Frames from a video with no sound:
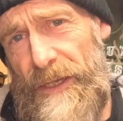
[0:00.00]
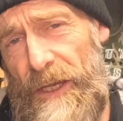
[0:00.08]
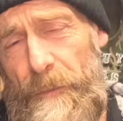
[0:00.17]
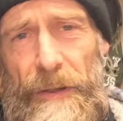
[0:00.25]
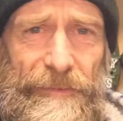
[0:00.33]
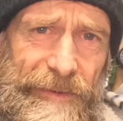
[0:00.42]

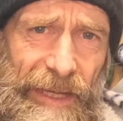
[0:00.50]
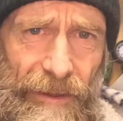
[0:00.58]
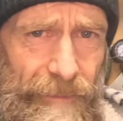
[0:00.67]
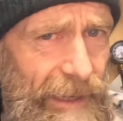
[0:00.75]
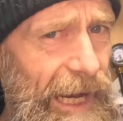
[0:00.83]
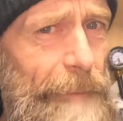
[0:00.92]
But for
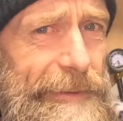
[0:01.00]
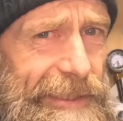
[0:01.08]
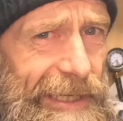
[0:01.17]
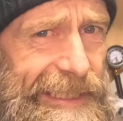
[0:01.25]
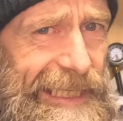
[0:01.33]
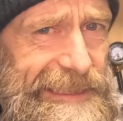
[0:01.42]
now, I've been
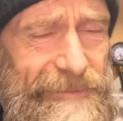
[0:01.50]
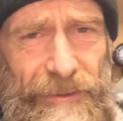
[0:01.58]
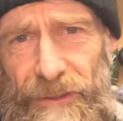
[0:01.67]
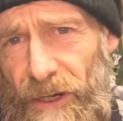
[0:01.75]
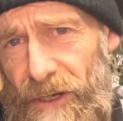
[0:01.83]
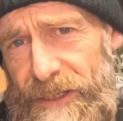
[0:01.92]
Guy
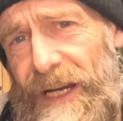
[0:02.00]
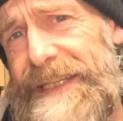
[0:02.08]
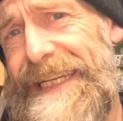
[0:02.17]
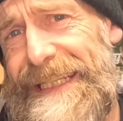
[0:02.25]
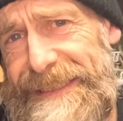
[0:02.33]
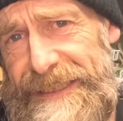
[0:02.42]
Kesterman on Guy
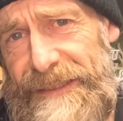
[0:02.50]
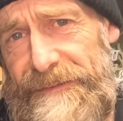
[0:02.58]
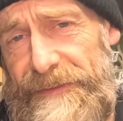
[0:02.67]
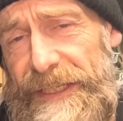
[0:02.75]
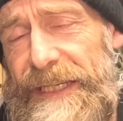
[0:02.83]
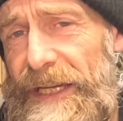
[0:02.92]
Kes
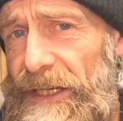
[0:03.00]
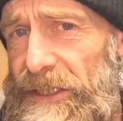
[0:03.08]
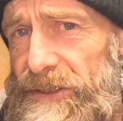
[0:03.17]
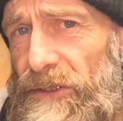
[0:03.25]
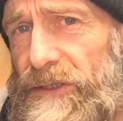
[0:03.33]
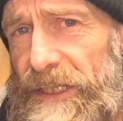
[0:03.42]
TV,
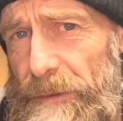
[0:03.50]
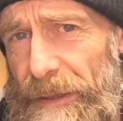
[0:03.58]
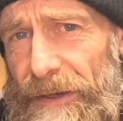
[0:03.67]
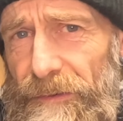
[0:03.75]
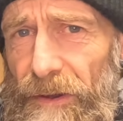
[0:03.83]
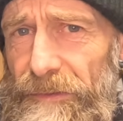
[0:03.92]
talking
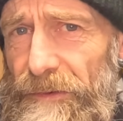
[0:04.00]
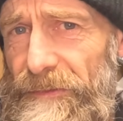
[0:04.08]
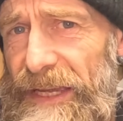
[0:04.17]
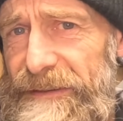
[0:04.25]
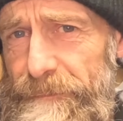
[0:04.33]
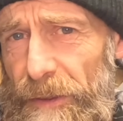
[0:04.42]
about the
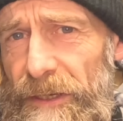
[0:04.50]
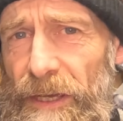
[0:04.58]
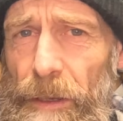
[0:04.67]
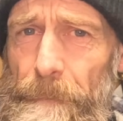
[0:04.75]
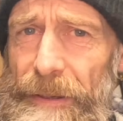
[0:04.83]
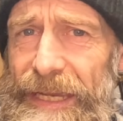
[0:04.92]
Ravemen
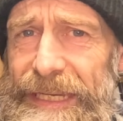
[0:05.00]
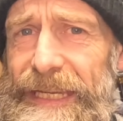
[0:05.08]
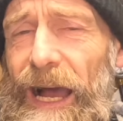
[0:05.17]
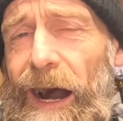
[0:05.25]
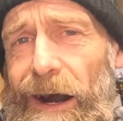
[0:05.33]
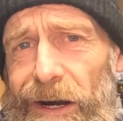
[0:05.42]

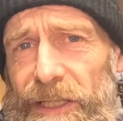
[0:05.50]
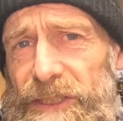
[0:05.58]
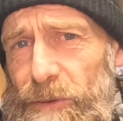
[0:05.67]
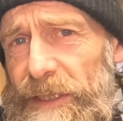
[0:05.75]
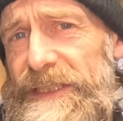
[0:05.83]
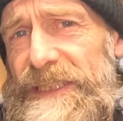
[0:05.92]
PR
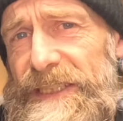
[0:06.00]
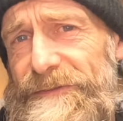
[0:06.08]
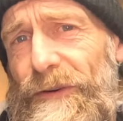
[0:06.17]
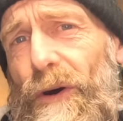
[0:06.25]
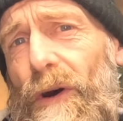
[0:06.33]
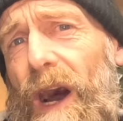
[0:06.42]

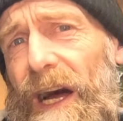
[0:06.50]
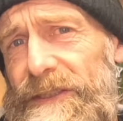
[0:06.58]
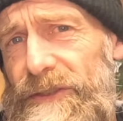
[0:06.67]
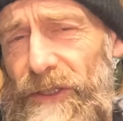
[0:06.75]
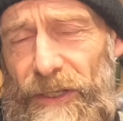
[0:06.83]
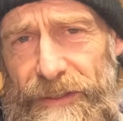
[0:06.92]

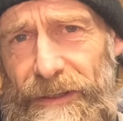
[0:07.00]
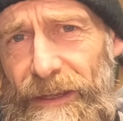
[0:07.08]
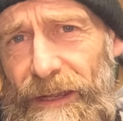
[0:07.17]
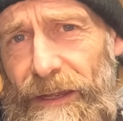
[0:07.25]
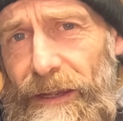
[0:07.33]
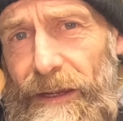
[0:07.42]
2400.
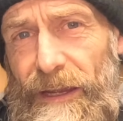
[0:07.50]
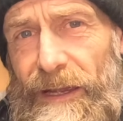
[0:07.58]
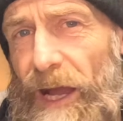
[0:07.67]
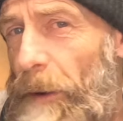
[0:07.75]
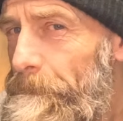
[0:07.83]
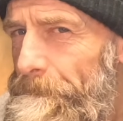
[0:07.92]

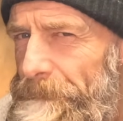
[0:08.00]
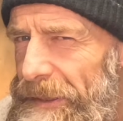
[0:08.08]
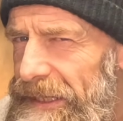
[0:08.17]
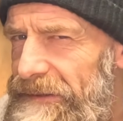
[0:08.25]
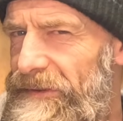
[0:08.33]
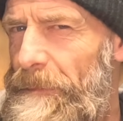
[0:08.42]
A
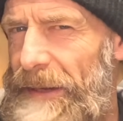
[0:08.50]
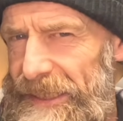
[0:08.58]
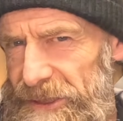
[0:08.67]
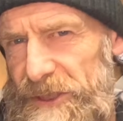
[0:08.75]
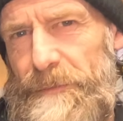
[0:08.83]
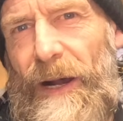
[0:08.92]
bit of a
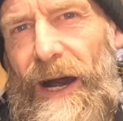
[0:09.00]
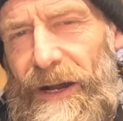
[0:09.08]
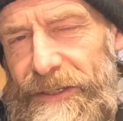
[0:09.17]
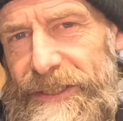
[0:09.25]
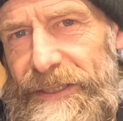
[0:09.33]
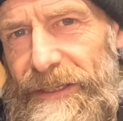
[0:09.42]

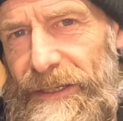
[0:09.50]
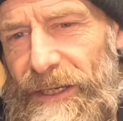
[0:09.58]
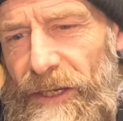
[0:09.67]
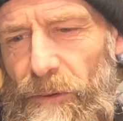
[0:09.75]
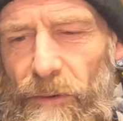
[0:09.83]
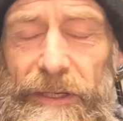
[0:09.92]
benchmark
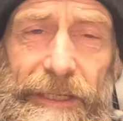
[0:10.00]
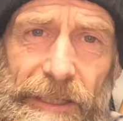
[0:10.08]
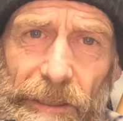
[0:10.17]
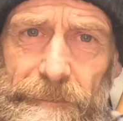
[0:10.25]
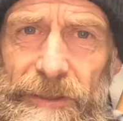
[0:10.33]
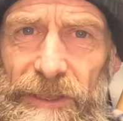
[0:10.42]
when it
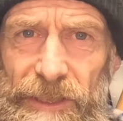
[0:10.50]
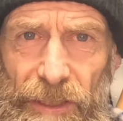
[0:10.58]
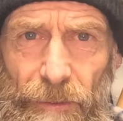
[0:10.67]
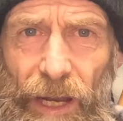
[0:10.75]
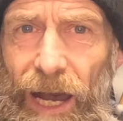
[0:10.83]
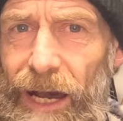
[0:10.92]
comes
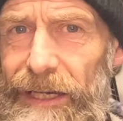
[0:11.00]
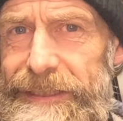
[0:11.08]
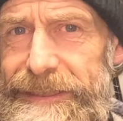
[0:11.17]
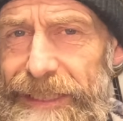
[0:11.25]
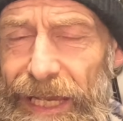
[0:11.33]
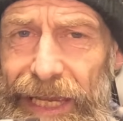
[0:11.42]
to
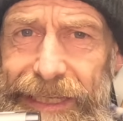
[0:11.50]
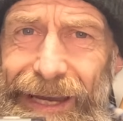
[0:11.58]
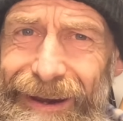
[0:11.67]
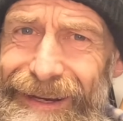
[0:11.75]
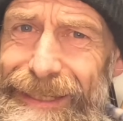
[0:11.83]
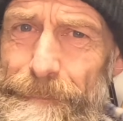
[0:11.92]
high-tech,
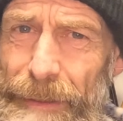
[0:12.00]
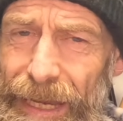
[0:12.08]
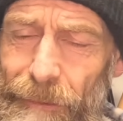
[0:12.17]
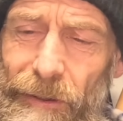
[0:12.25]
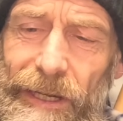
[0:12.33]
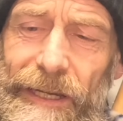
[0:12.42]

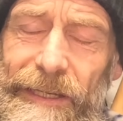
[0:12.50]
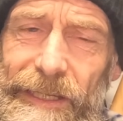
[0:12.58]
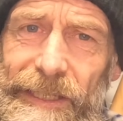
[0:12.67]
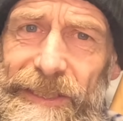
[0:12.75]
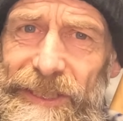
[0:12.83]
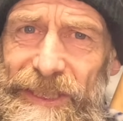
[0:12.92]
high-power,
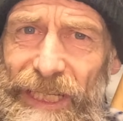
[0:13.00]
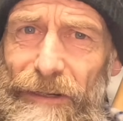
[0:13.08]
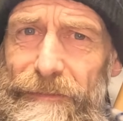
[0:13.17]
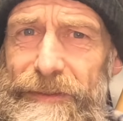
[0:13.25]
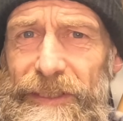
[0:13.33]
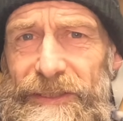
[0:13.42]

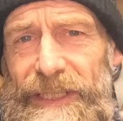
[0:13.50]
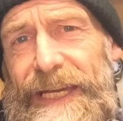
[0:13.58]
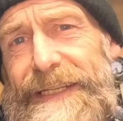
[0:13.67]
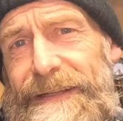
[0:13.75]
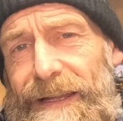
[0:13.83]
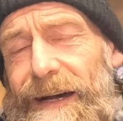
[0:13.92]

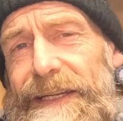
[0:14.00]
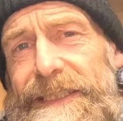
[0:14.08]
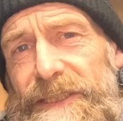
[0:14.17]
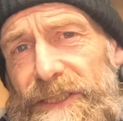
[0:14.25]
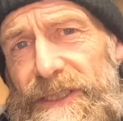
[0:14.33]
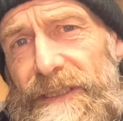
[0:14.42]
self-contained
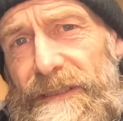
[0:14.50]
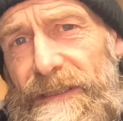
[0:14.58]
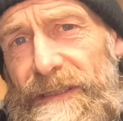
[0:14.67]
lights